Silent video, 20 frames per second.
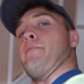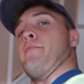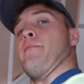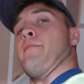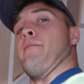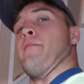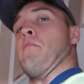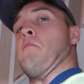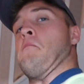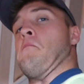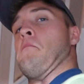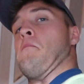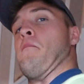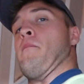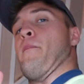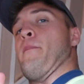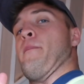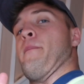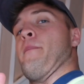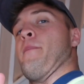
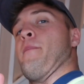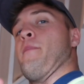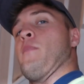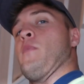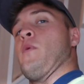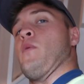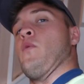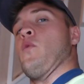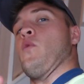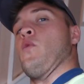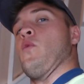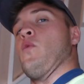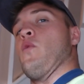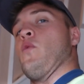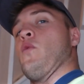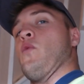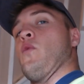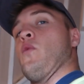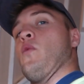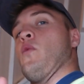
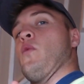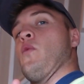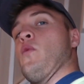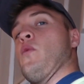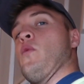[no speech]